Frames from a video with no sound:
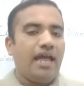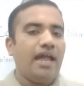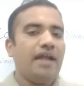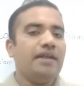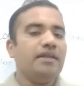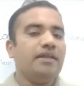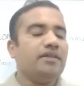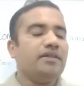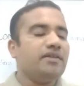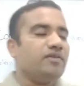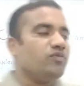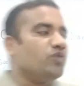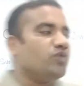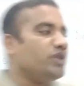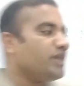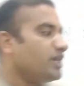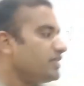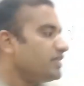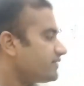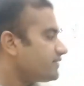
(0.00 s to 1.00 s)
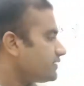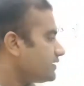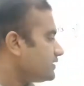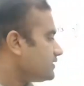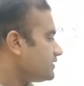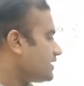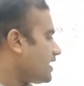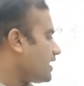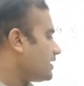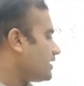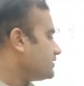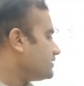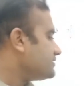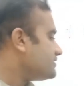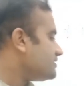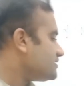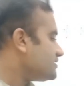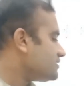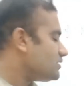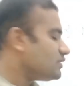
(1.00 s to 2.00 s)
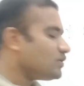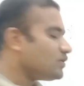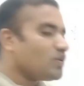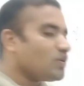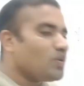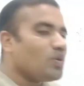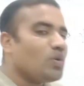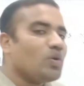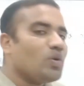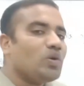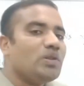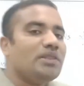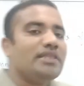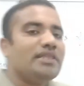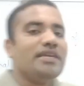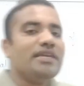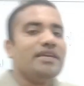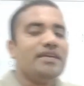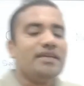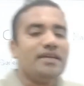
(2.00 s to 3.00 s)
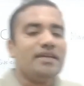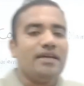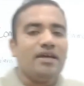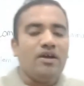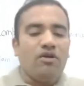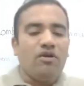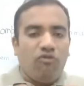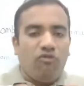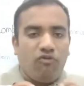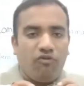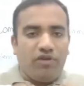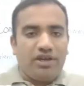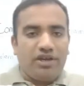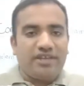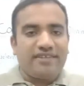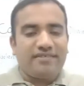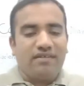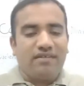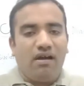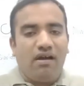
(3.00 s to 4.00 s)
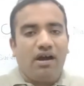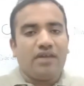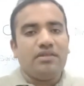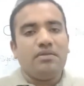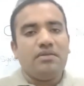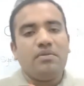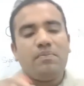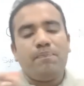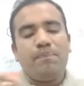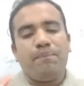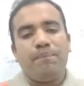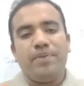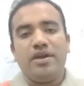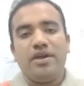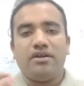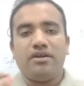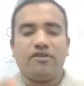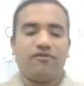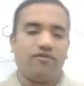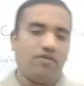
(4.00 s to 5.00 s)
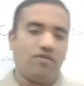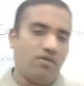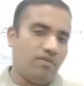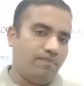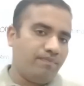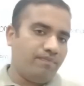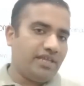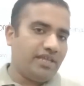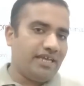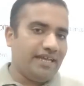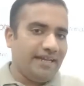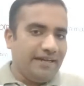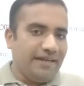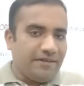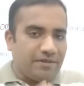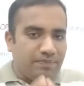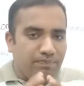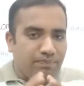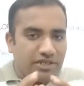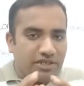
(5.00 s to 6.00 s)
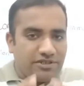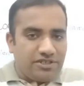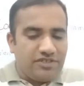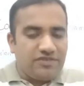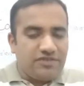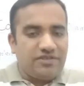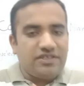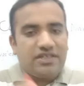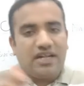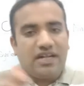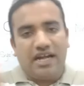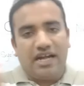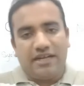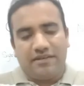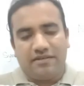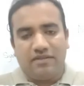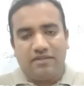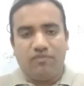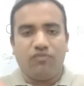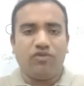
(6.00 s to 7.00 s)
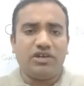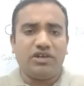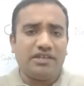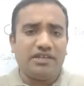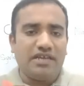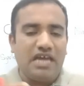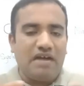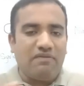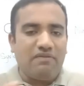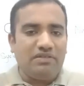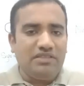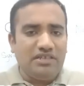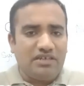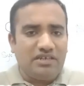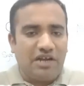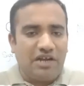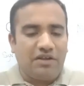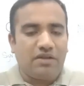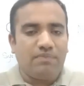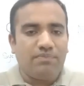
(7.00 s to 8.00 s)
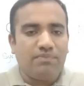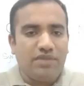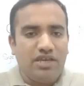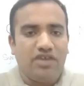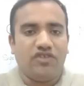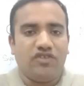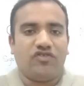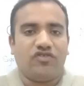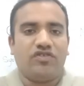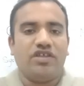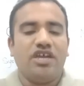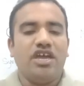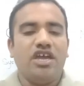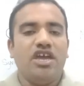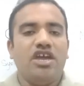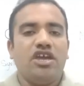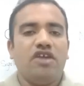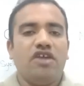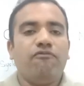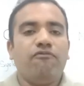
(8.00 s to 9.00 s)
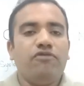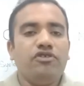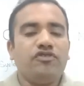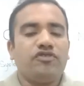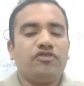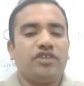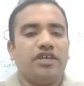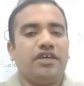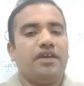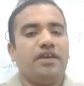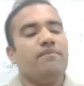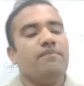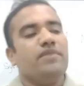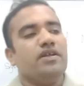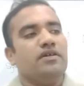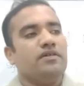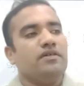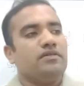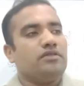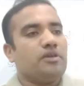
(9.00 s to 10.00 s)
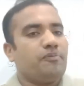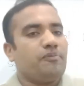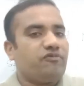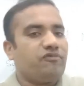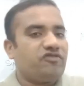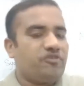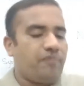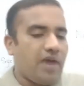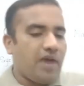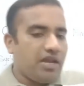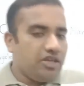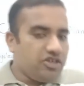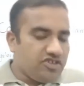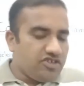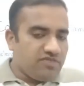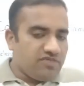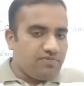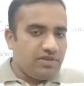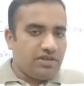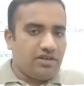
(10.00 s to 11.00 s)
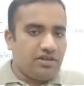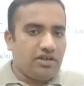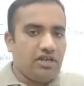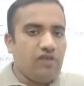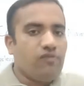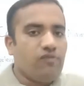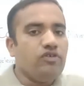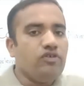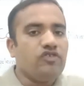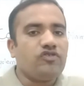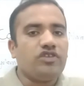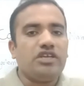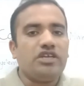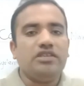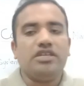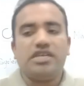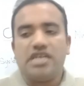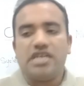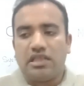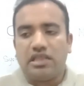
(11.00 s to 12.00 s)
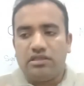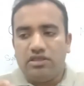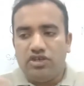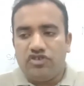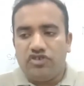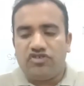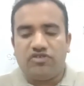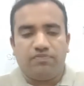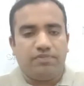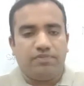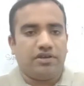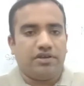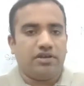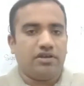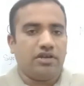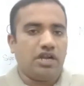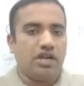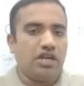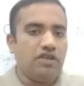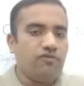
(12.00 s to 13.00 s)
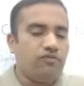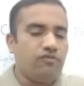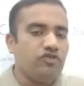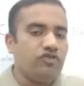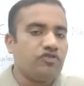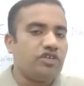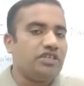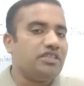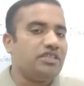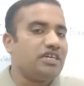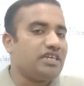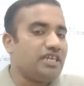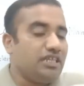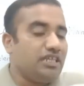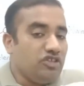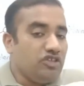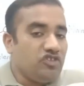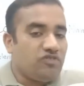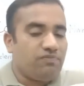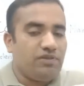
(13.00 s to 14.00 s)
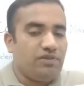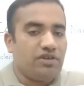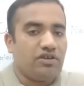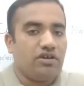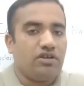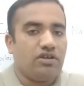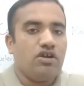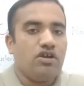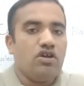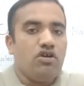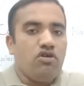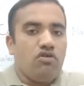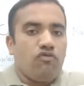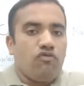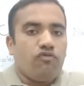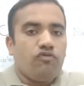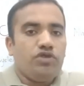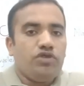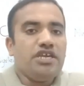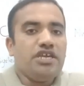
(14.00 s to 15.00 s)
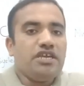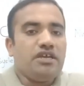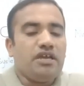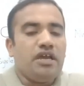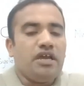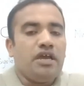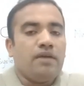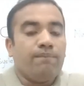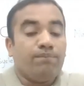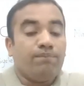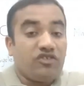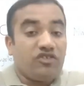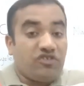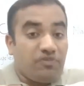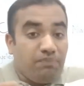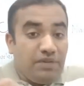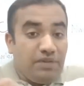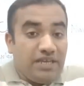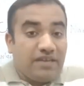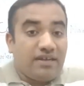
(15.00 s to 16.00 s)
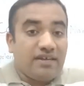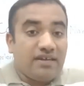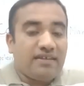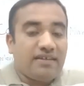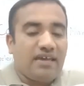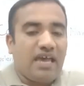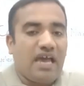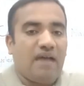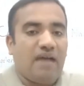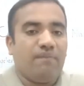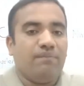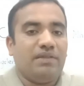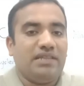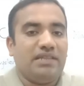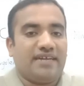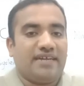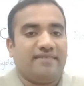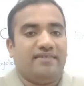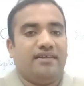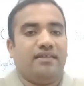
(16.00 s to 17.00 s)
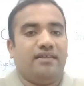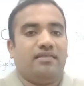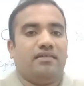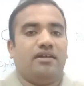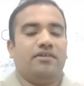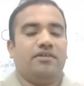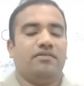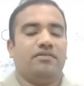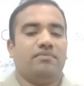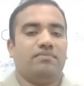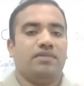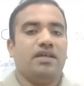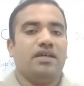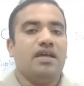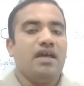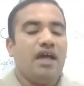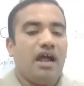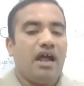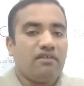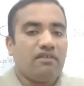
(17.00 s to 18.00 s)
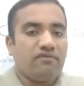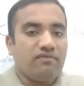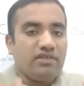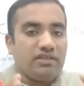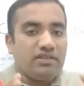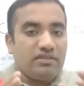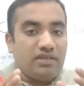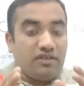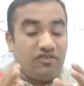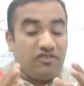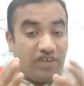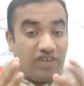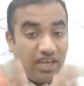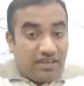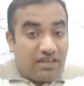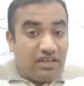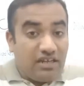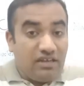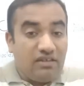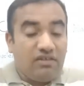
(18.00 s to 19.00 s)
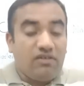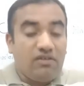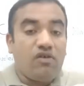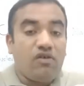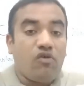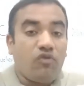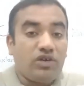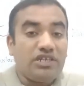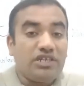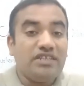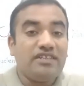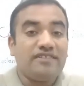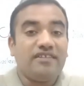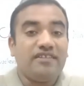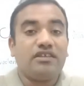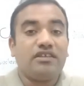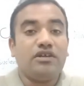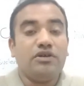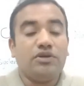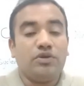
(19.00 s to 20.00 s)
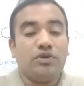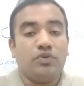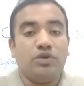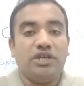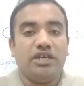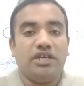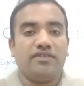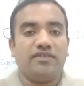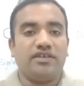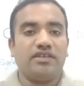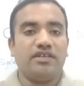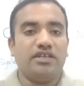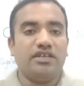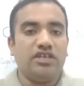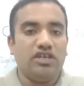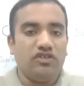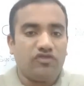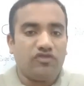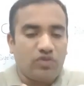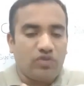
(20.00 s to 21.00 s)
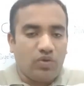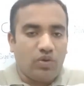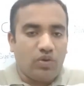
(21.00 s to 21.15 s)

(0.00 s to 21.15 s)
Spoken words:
And we can say that CHL only works on pair form. It merges the item, whatever the item is. If we say the Spanish speaker, if we say the English speaker, and if we say the Hindi speaker, the speakers have the lexical item. And the CHL, what is the CHL doing? CHL is